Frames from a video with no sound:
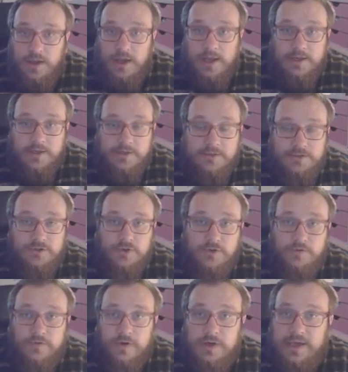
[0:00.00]
and it's sort
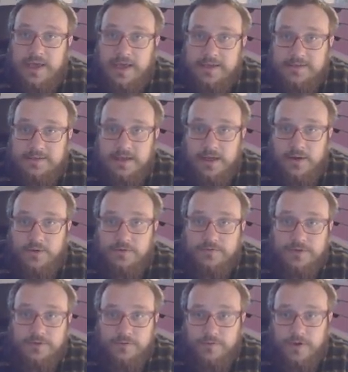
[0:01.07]
of a case now of
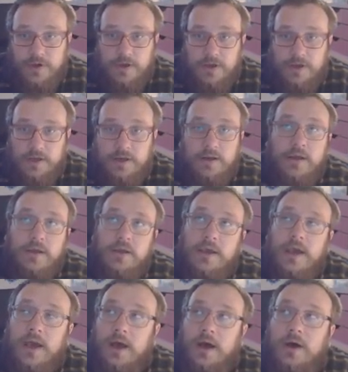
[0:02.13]
defining like
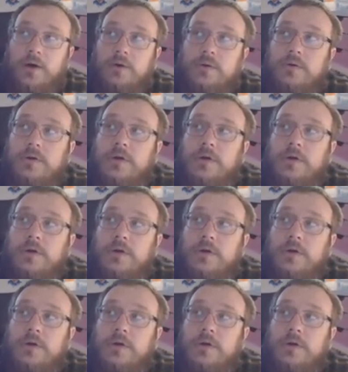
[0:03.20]
how